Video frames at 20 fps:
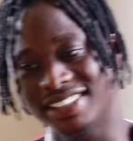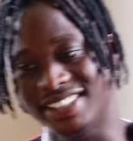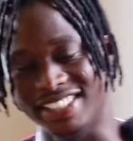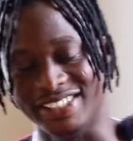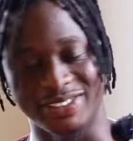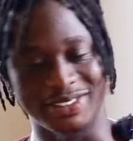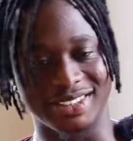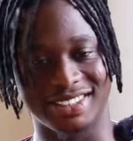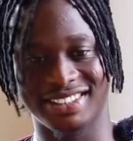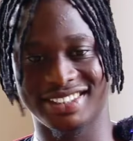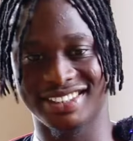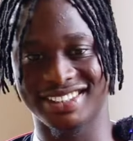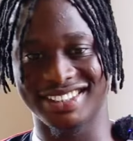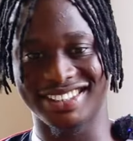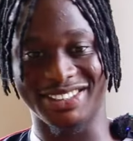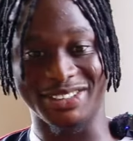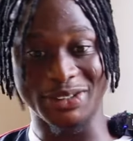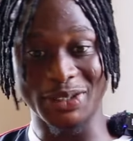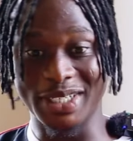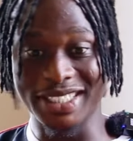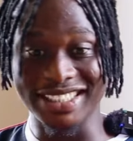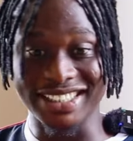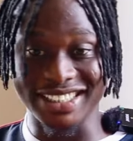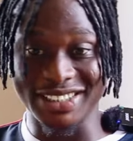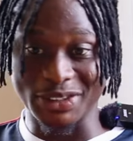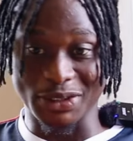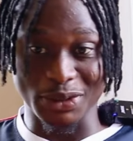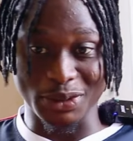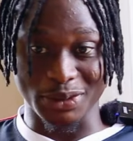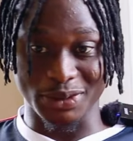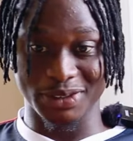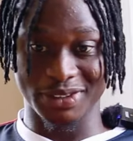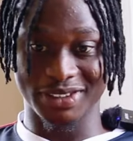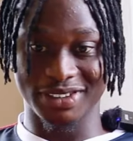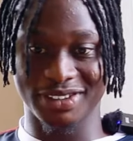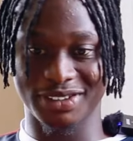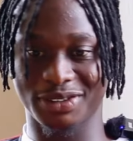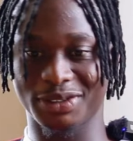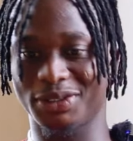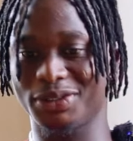because it's not easy to
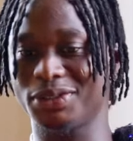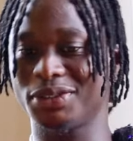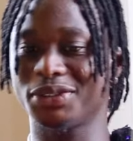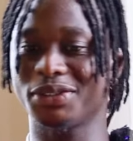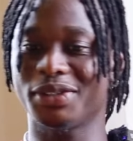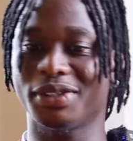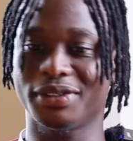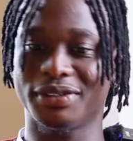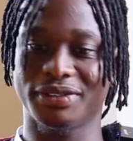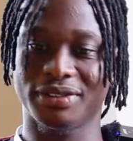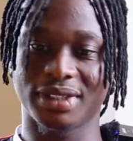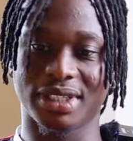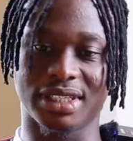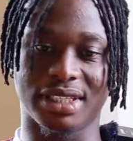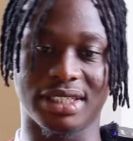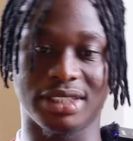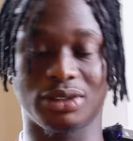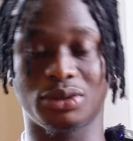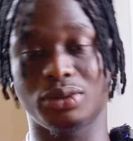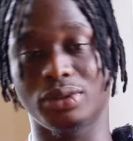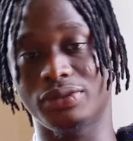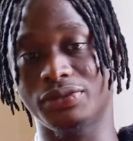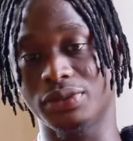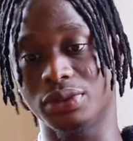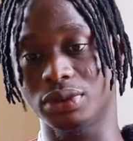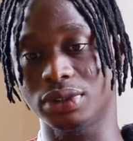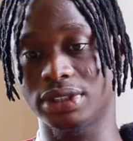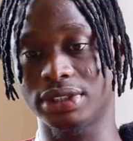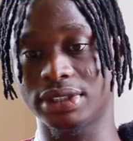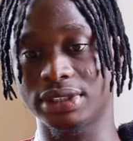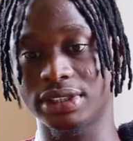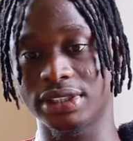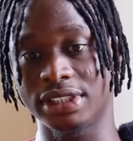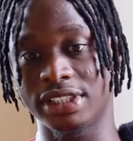score 12 goals